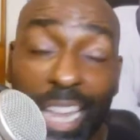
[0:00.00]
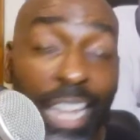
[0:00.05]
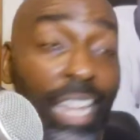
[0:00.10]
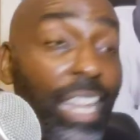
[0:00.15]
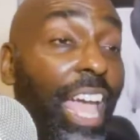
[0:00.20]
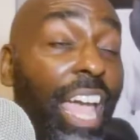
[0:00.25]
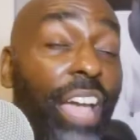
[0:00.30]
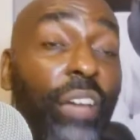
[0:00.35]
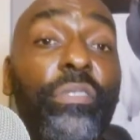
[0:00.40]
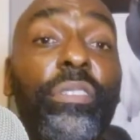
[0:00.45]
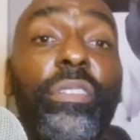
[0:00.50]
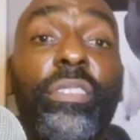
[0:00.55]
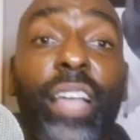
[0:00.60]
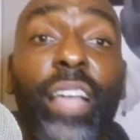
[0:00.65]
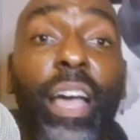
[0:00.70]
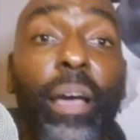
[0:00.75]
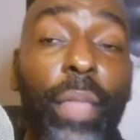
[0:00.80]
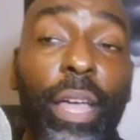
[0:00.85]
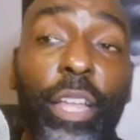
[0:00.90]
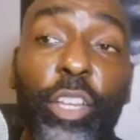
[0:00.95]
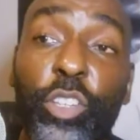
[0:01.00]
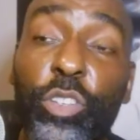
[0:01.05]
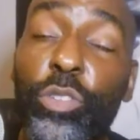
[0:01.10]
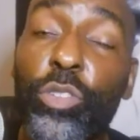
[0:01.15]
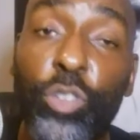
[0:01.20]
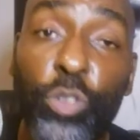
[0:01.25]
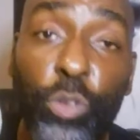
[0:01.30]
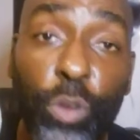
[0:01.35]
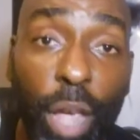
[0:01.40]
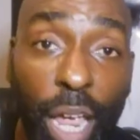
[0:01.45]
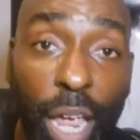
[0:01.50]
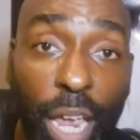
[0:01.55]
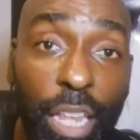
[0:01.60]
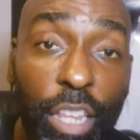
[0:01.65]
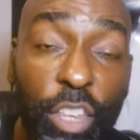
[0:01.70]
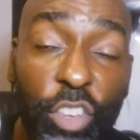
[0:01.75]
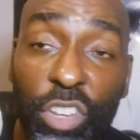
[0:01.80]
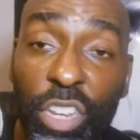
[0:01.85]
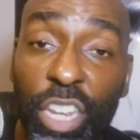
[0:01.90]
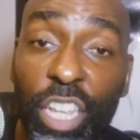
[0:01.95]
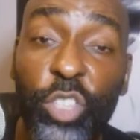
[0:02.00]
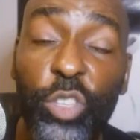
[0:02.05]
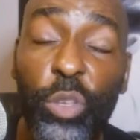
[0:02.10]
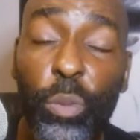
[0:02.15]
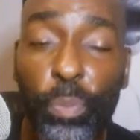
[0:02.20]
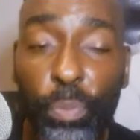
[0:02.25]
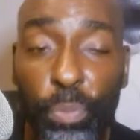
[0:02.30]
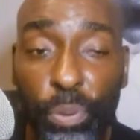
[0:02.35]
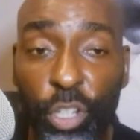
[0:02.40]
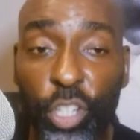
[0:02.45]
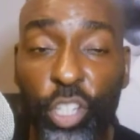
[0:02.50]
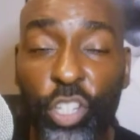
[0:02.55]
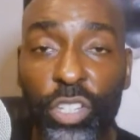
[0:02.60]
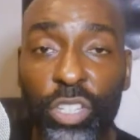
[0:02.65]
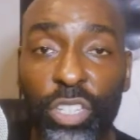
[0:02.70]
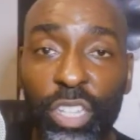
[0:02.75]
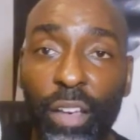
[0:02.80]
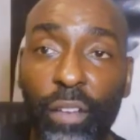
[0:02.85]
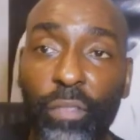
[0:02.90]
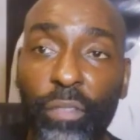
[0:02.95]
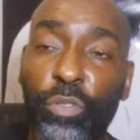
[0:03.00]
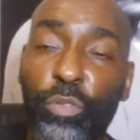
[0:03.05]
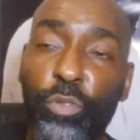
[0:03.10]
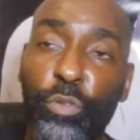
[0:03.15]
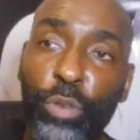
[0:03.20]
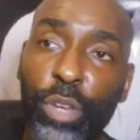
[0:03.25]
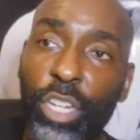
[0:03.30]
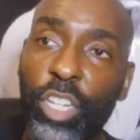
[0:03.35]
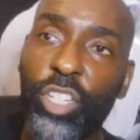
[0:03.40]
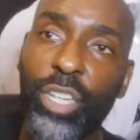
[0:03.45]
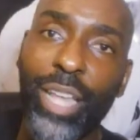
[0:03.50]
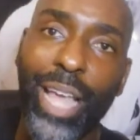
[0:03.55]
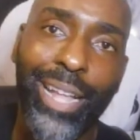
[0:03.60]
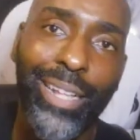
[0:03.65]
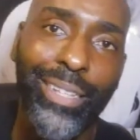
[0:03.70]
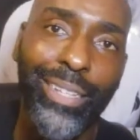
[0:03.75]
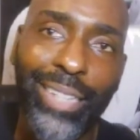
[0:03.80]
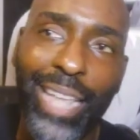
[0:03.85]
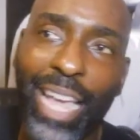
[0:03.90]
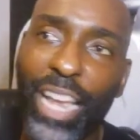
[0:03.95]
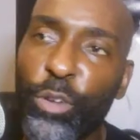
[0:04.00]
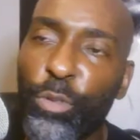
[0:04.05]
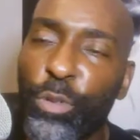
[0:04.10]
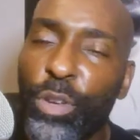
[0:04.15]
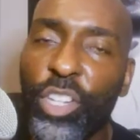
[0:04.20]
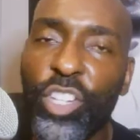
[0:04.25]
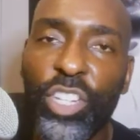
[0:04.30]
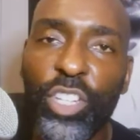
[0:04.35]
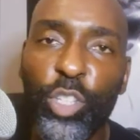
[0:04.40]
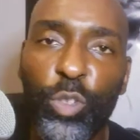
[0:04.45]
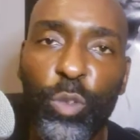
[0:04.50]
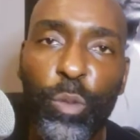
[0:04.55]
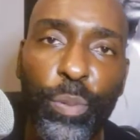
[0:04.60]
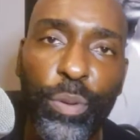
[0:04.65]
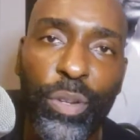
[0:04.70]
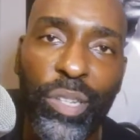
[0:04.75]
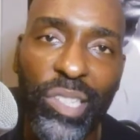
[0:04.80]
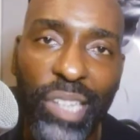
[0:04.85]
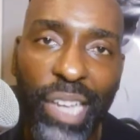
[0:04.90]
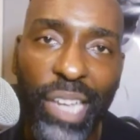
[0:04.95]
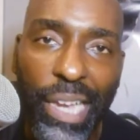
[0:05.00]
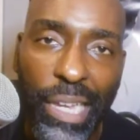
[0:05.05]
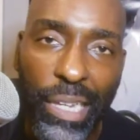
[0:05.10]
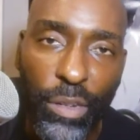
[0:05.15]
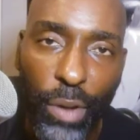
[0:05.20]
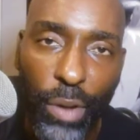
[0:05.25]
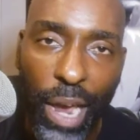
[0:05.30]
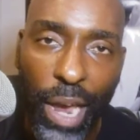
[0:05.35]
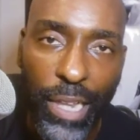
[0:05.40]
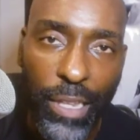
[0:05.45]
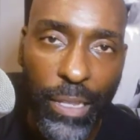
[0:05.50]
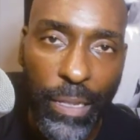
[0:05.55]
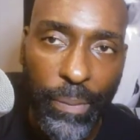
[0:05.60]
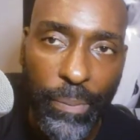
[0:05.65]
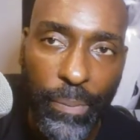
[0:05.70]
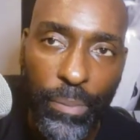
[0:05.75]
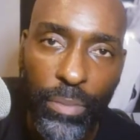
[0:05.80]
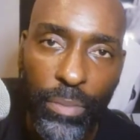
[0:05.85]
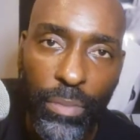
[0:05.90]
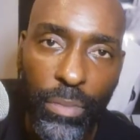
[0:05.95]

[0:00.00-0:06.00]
And every time that you train, you need to push yourself to reach that. It's like reaching Super Saiyan, right?